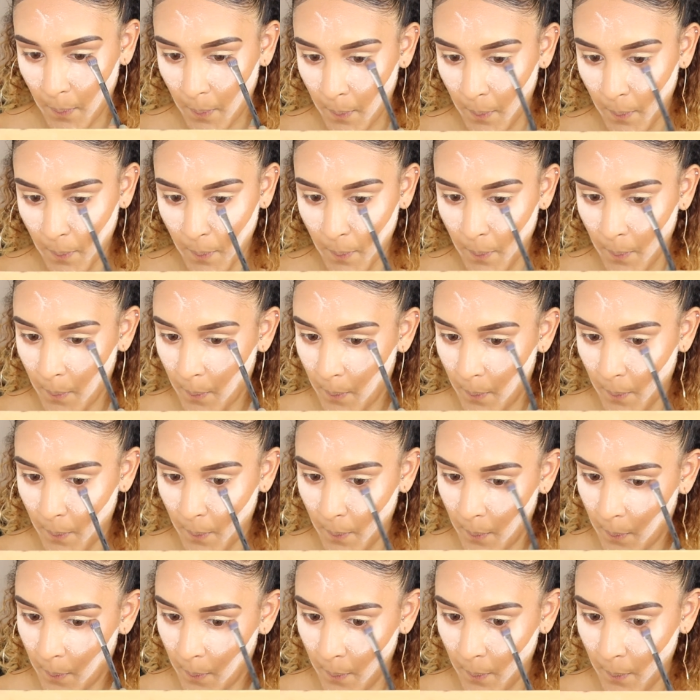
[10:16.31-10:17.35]
so
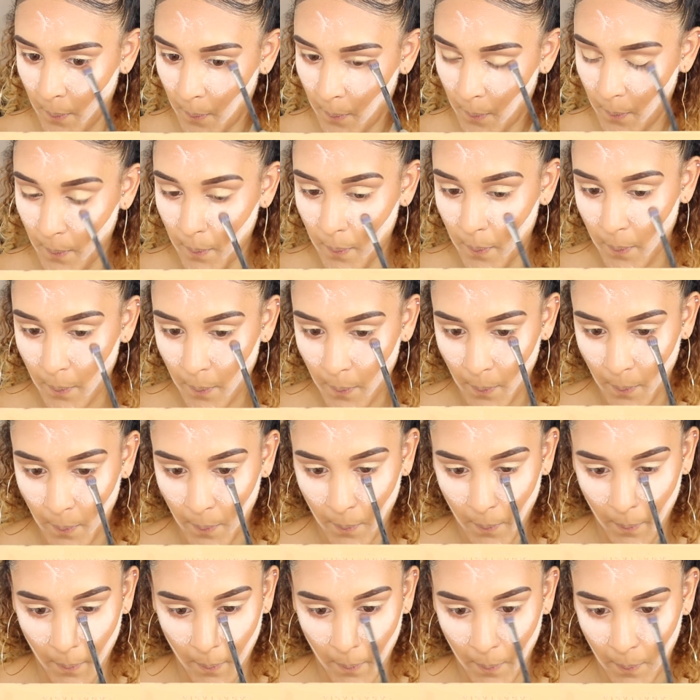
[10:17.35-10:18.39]
much better and so
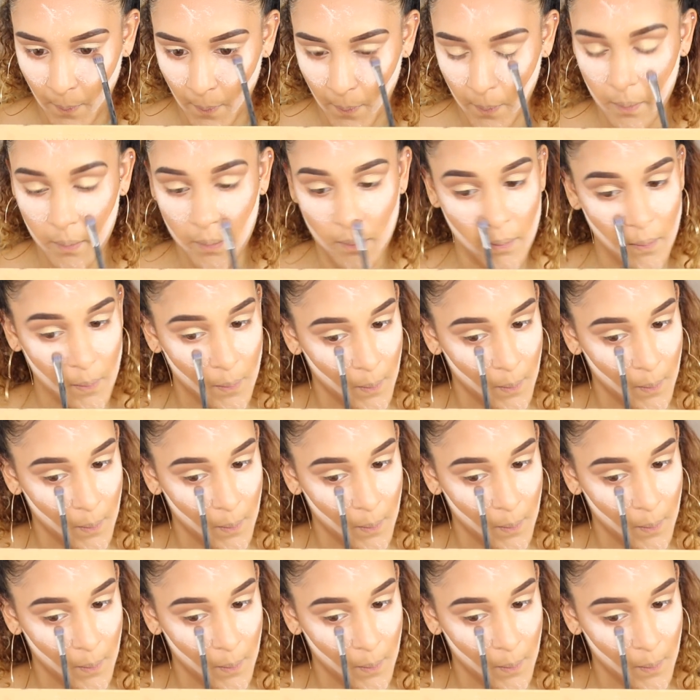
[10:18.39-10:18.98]
much nicer.